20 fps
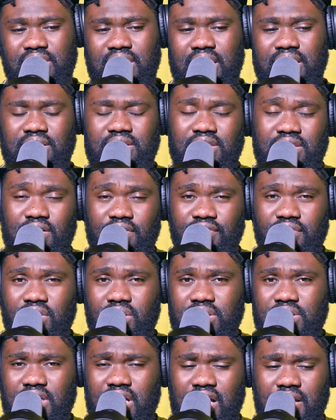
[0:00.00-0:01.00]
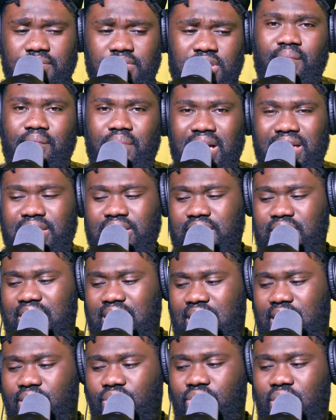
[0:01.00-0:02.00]
that several times, but
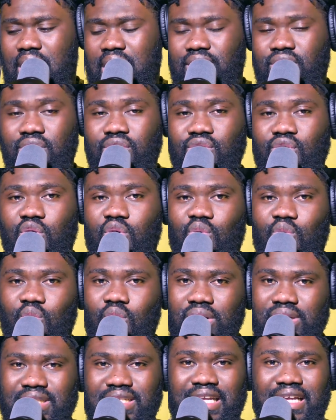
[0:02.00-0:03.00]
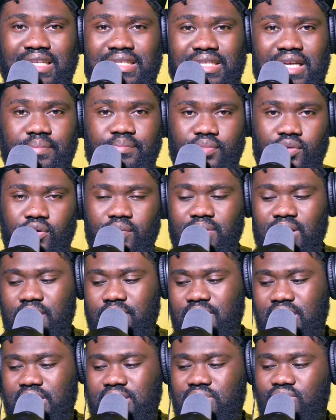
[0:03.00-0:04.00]
now I don't know what the exact
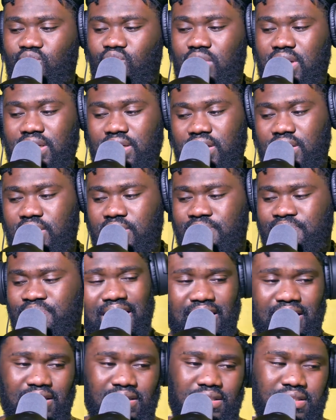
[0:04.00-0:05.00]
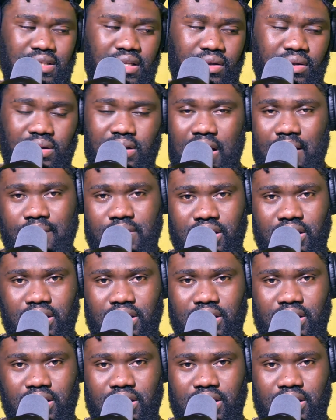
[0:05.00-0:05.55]
problem is, whether it is the